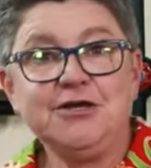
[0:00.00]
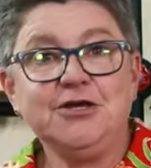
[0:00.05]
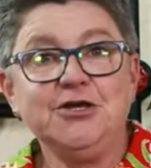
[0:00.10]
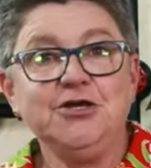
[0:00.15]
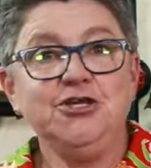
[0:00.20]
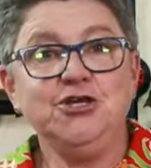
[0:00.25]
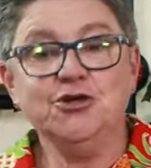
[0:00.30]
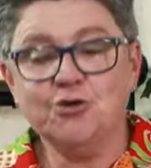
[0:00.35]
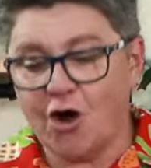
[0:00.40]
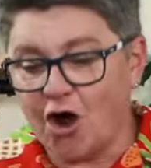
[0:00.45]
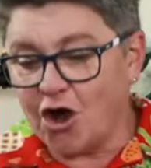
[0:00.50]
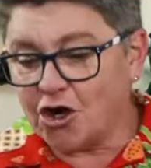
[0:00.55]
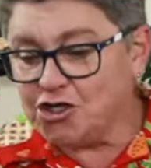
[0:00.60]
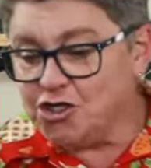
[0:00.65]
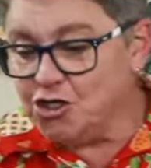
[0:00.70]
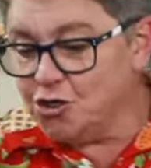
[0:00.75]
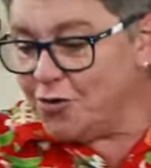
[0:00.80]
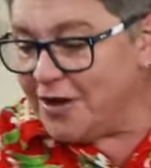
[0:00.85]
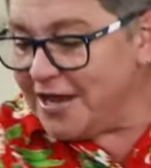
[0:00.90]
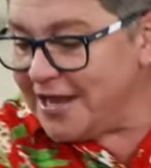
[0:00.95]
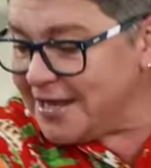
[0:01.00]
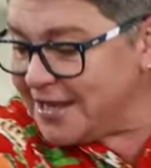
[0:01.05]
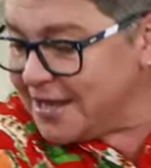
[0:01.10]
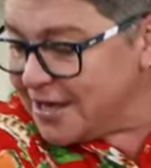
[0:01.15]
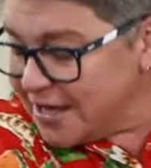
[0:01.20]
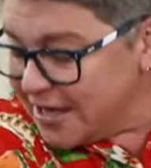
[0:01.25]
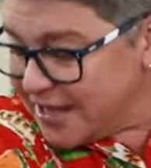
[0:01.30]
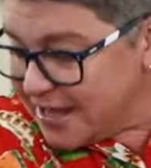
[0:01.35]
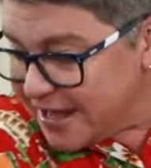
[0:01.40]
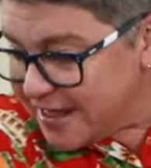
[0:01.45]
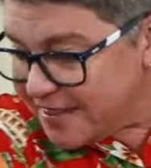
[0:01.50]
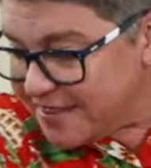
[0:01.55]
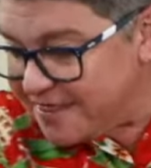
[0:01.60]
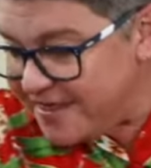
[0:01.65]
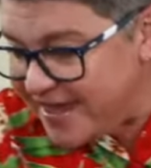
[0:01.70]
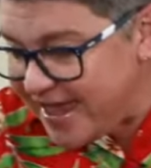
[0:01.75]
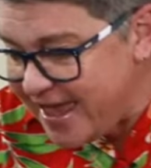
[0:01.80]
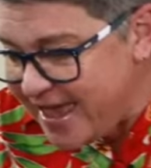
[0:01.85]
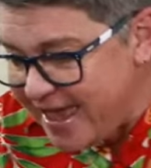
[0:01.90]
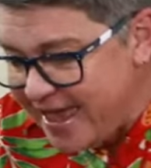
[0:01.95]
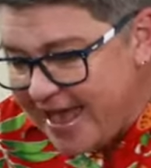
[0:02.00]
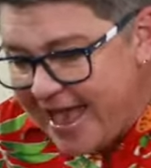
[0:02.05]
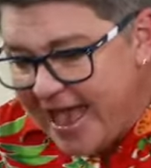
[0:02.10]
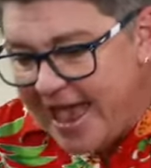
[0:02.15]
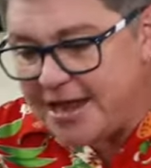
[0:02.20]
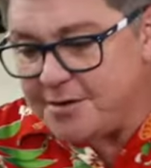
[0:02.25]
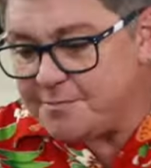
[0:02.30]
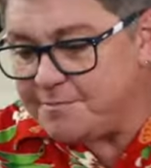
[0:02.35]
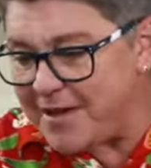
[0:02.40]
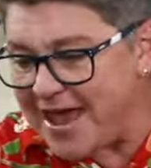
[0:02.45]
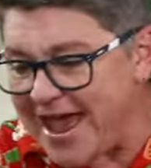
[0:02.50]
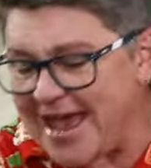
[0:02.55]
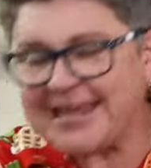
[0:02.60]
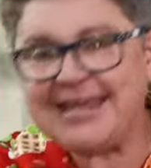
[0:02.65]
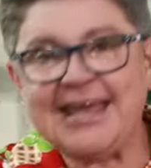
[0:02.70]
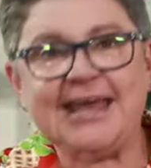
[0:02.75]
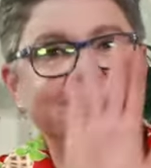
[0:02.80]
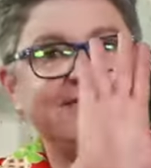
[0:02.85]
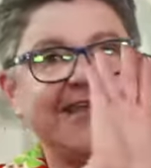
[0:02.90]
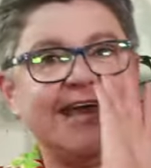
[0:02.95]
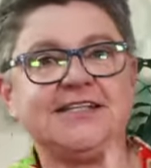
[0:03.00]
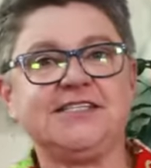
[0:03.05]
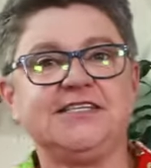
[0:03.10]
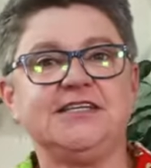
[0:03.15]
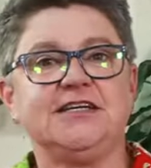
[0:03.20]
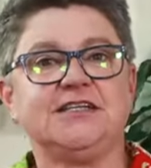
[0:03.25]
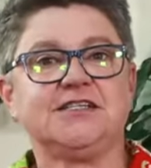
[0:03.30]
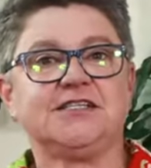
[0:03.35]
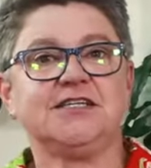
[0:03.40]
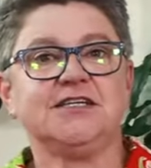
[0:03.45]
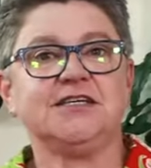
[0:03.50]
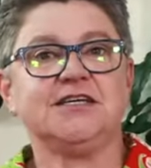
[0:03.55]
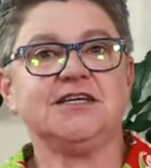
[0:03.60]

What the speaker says: You are doing there and back, and that's it.